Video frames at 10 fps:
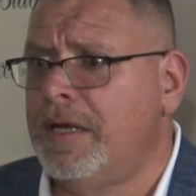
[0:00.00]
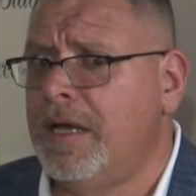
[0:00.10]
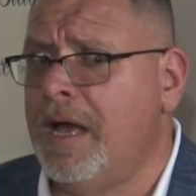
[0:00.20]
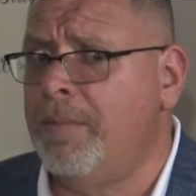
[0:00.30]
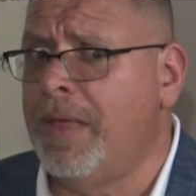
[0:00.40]

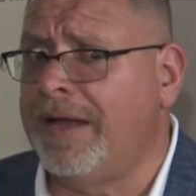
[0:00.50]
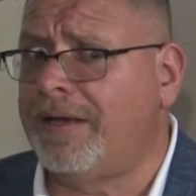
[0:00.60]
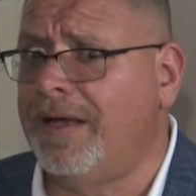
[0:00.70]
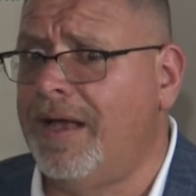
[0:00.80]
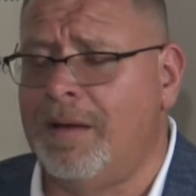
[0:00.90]
Mm. I'm like,
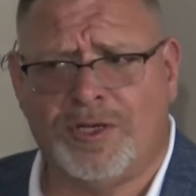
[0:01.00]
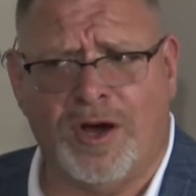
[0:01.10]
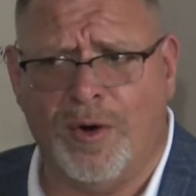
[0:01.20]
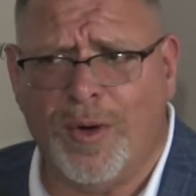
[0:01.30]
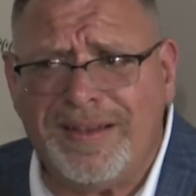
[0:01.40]
I'm
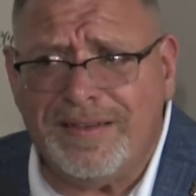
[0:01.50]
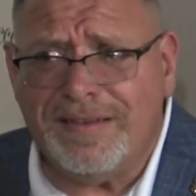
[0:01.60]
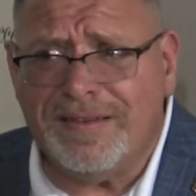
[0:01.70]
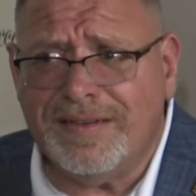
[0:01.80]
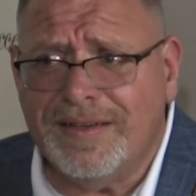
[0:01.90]
sorry, what?
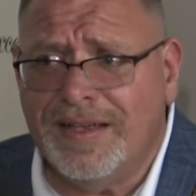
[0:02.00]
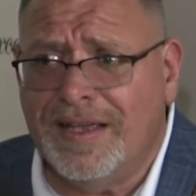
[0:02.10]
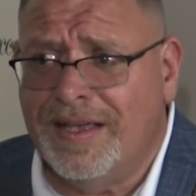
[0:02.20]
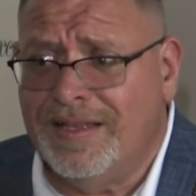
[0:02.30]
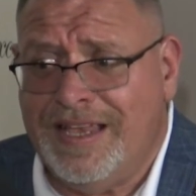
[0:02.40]

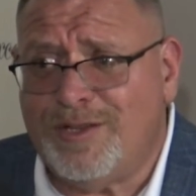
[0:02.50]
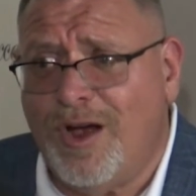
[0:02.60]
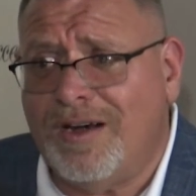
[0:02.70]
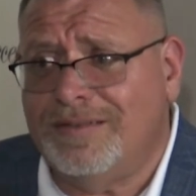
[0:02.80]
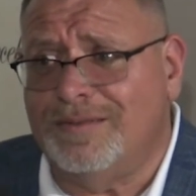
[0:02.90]
These
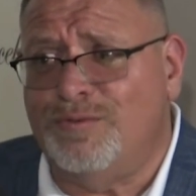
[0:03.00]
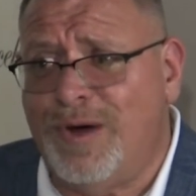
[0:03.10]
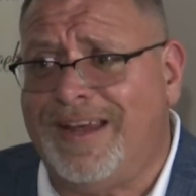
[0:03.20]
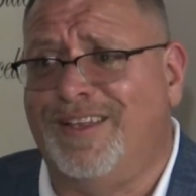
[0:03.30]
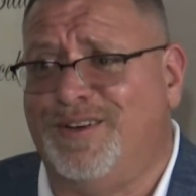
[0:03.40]
aren't
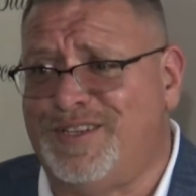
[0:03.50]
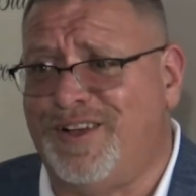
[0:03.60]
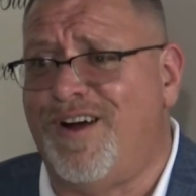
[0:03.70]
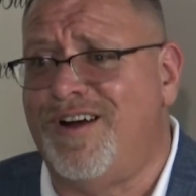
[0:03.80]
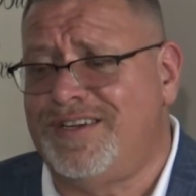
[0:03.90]
regular
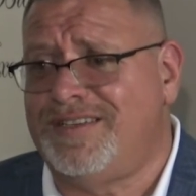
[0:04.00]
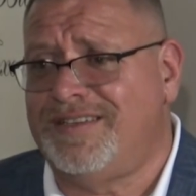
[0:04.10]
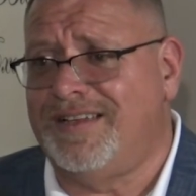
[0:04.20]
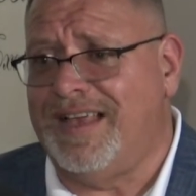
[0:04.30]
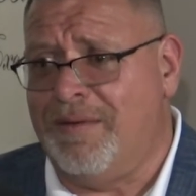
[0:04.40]
cigars,
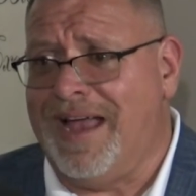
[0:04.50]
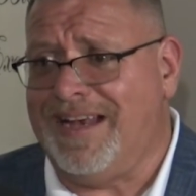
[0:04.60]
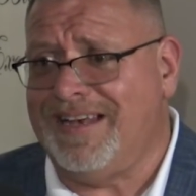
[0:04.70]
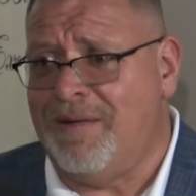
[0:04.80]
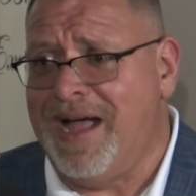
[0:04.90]
I might
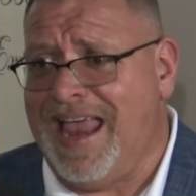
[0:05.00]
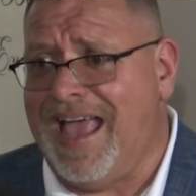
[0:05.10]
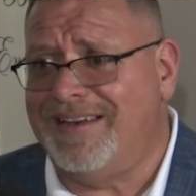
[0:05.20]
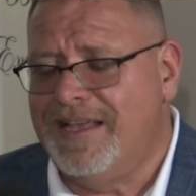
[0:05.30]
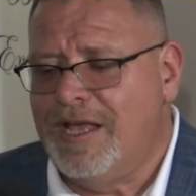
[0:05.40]
I might add.